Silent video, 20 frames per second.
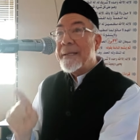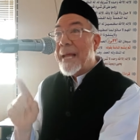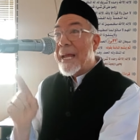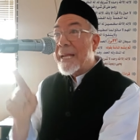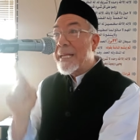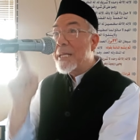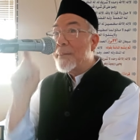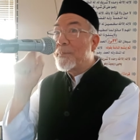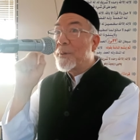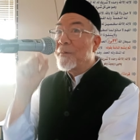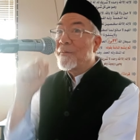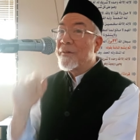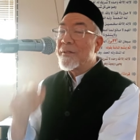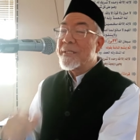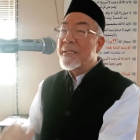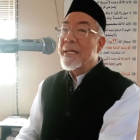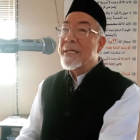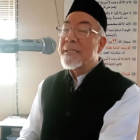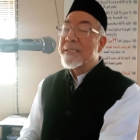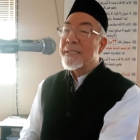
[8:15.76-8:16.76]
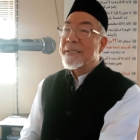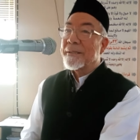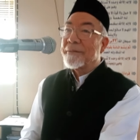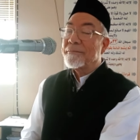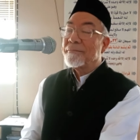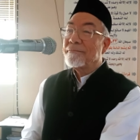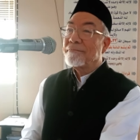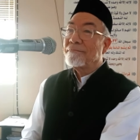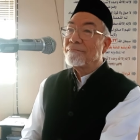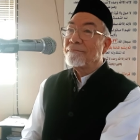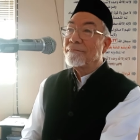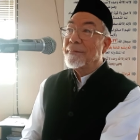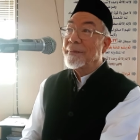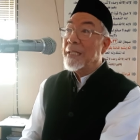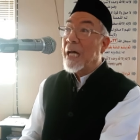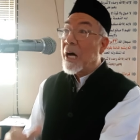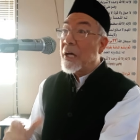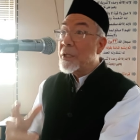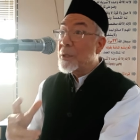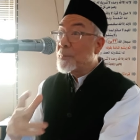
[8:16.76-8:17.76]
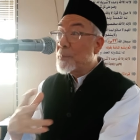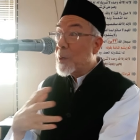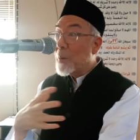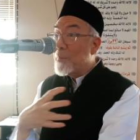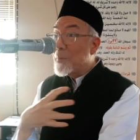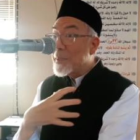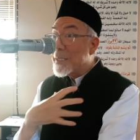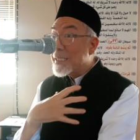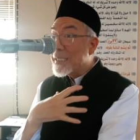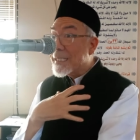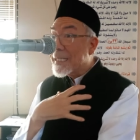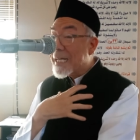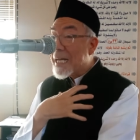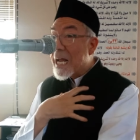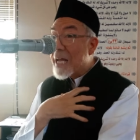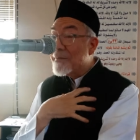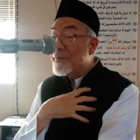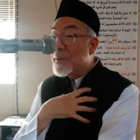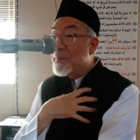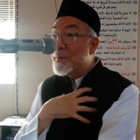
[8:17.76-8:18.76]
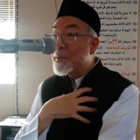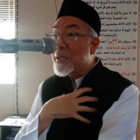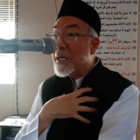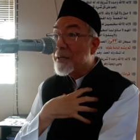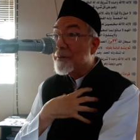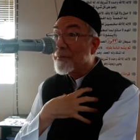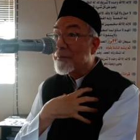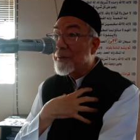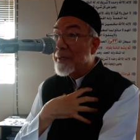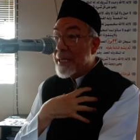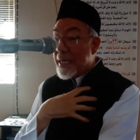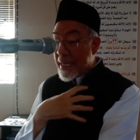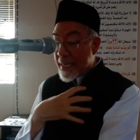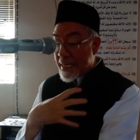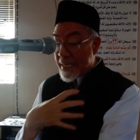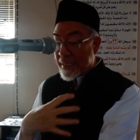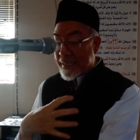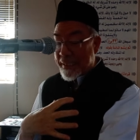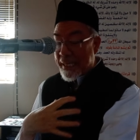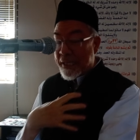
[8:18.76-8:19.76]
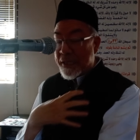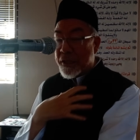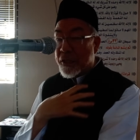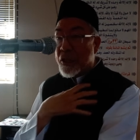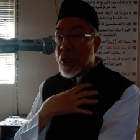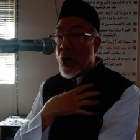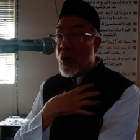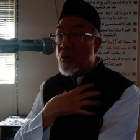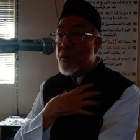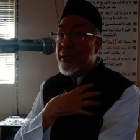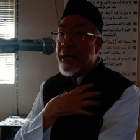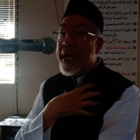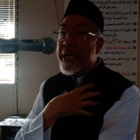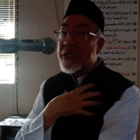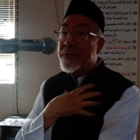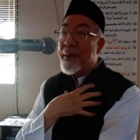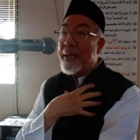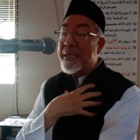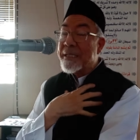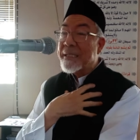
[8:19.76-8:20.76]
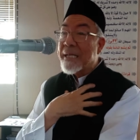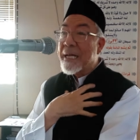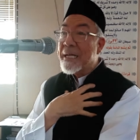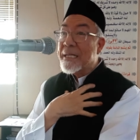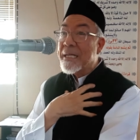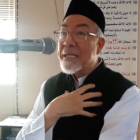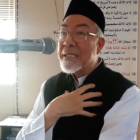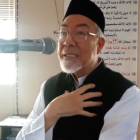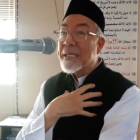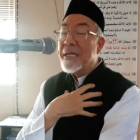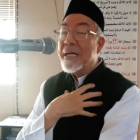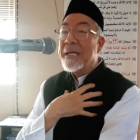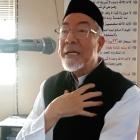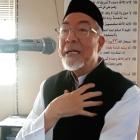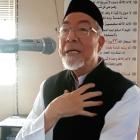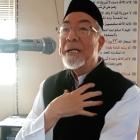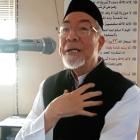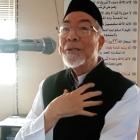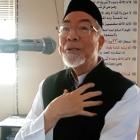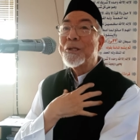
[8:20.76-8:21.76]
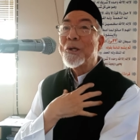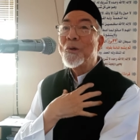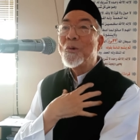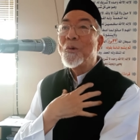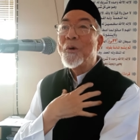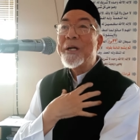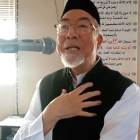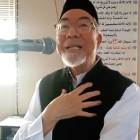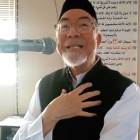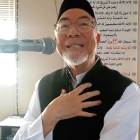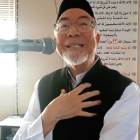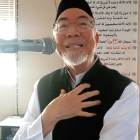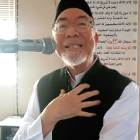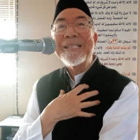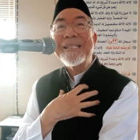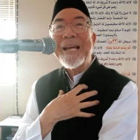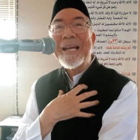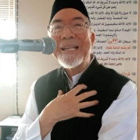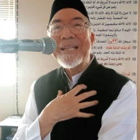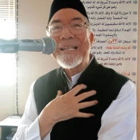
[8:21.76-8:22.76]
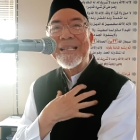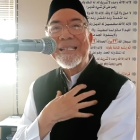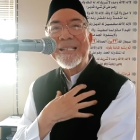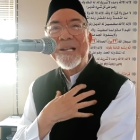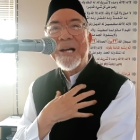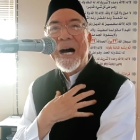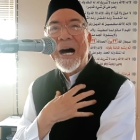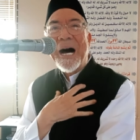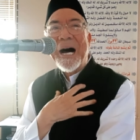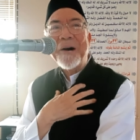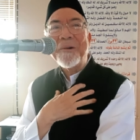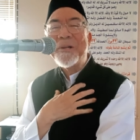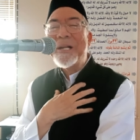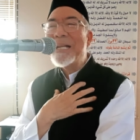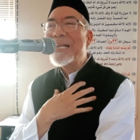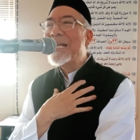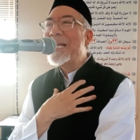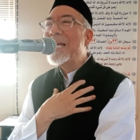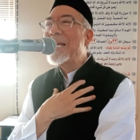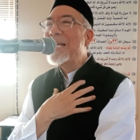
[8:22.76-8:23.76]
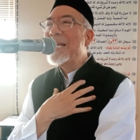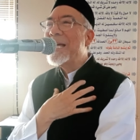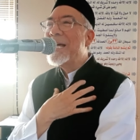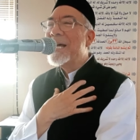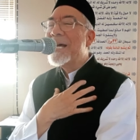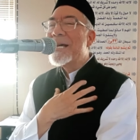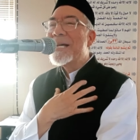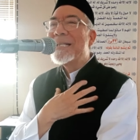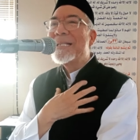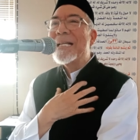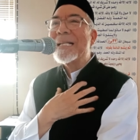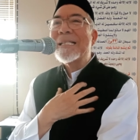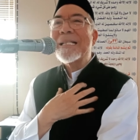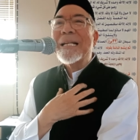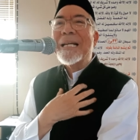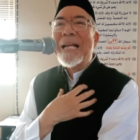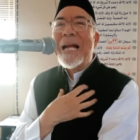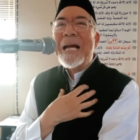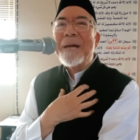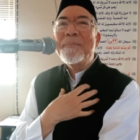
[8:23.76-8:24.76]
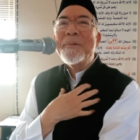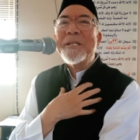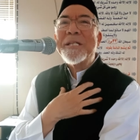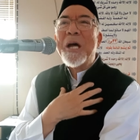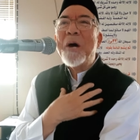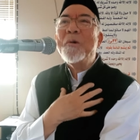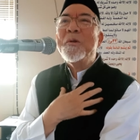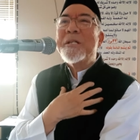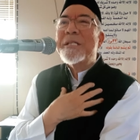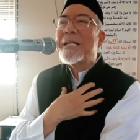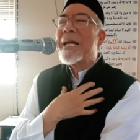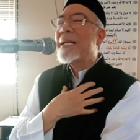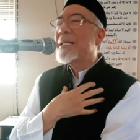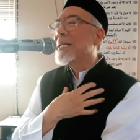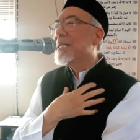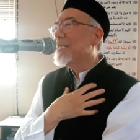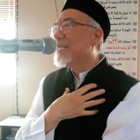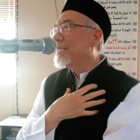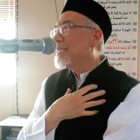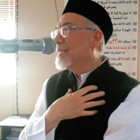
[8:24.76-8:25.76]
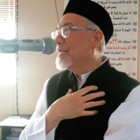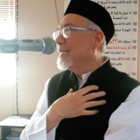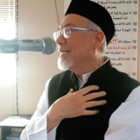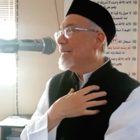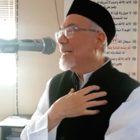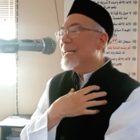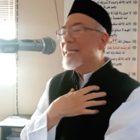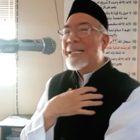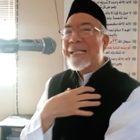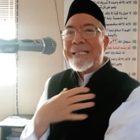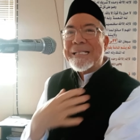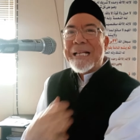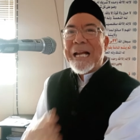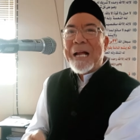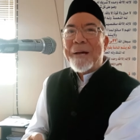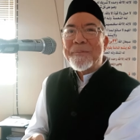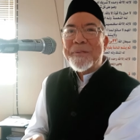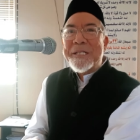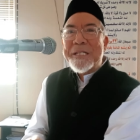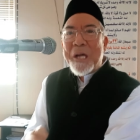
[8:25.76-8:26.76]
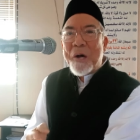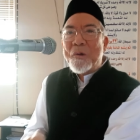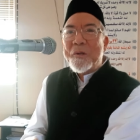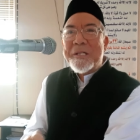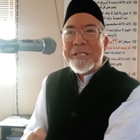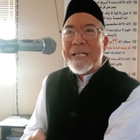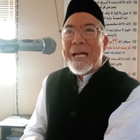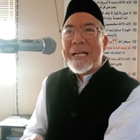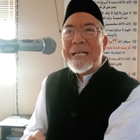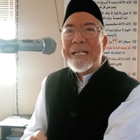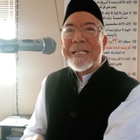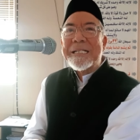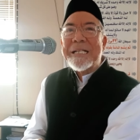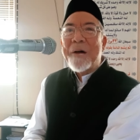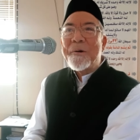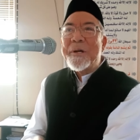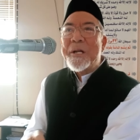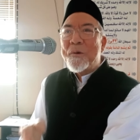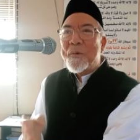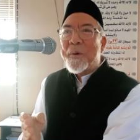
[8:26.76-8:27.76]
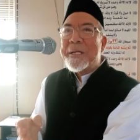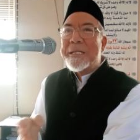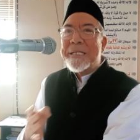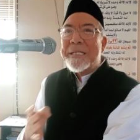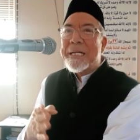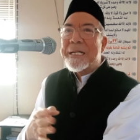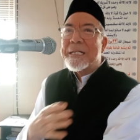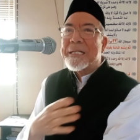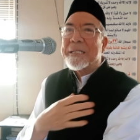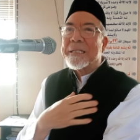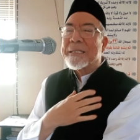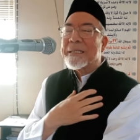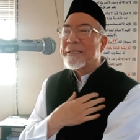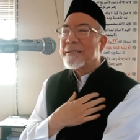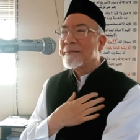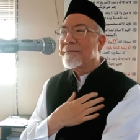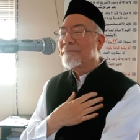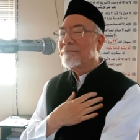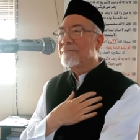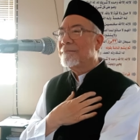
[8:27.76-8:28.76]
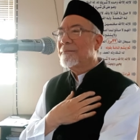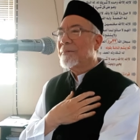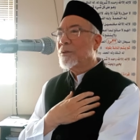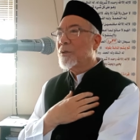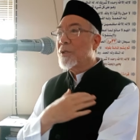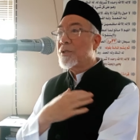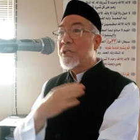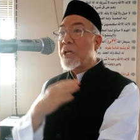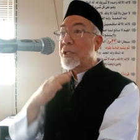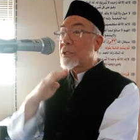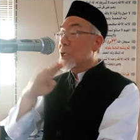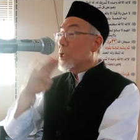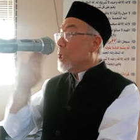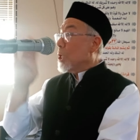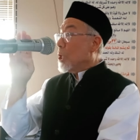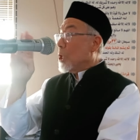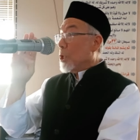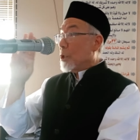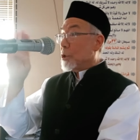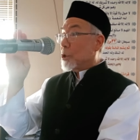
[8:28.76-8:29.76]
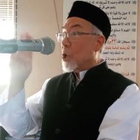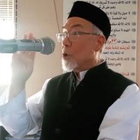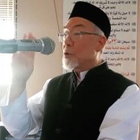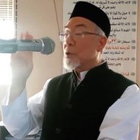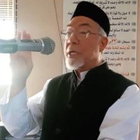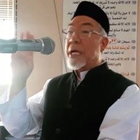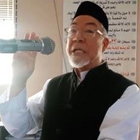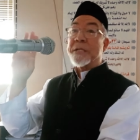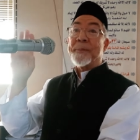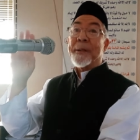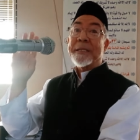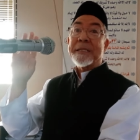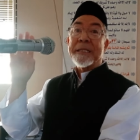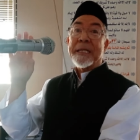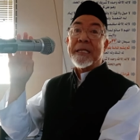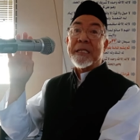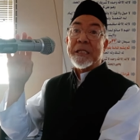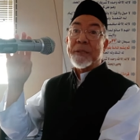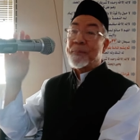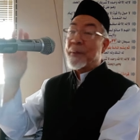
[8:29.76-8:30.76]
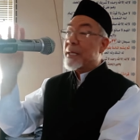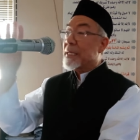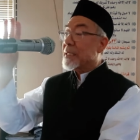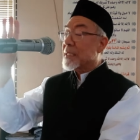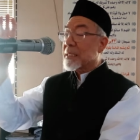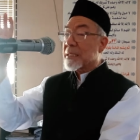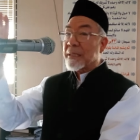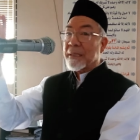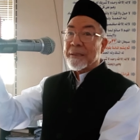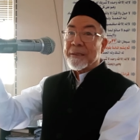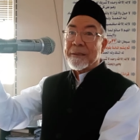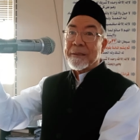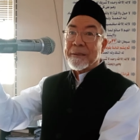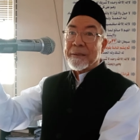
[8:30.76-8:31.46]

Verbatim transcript: Then the prophet says, now the prophet describes himself. He says, don't raise my status. So what is his status? How did he describe his own status? He describes his own status now in one sentence. So he says, don't raise my status, please.